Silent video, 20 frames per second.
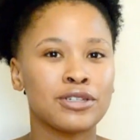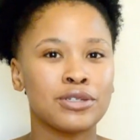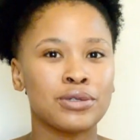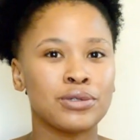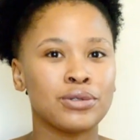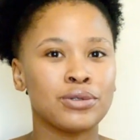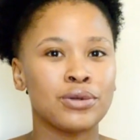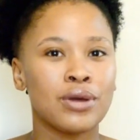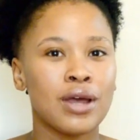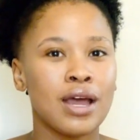
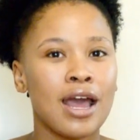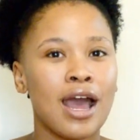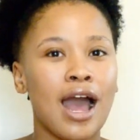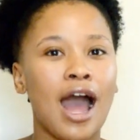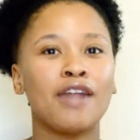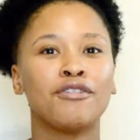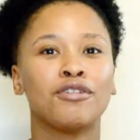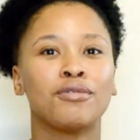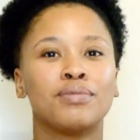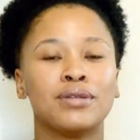too
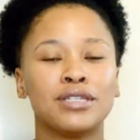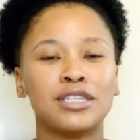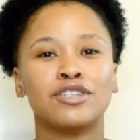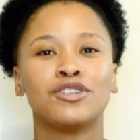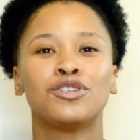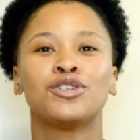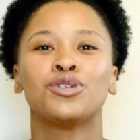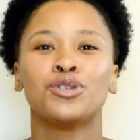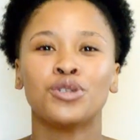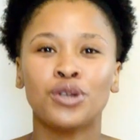100%
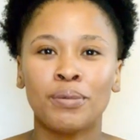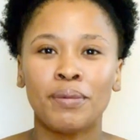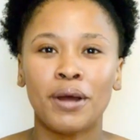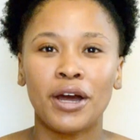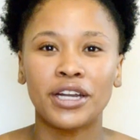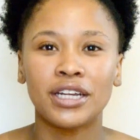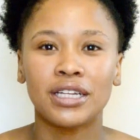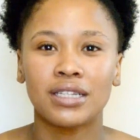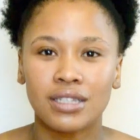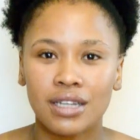sure
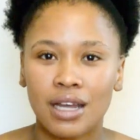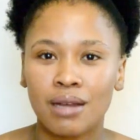about it.